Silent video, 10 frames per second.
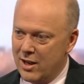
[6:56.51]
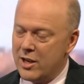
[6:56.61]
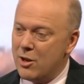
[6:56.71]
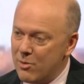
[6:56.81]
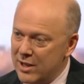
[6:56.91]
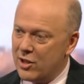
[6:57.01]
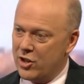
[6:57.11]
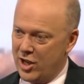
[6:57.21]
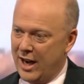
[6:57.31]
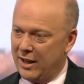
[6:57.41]
you need to
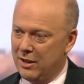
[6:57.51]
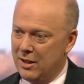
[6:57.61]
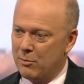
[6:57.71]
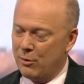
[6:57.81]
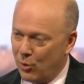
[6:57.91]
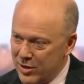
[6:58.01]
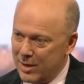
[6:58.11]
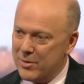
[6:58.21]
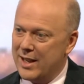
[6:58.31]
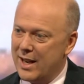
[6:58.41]
check before
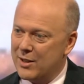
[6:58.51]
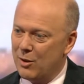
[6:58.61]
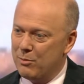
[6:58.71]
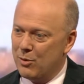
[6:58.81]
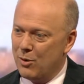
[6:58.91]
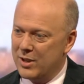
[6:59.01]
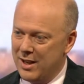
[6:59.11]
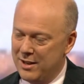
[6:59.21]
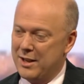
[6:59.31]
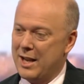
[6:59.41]
somebody gets on board
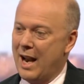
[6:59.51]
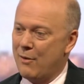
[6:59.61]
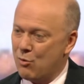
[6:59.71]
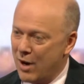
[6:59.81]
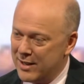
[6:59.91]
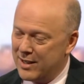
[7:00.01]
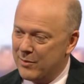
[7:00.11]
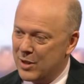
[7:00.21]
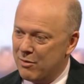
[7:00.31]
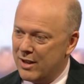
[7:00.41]
that they have a right to
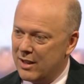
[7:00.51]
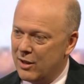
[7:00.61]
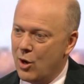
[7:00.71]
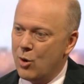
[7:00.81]
come to Britain.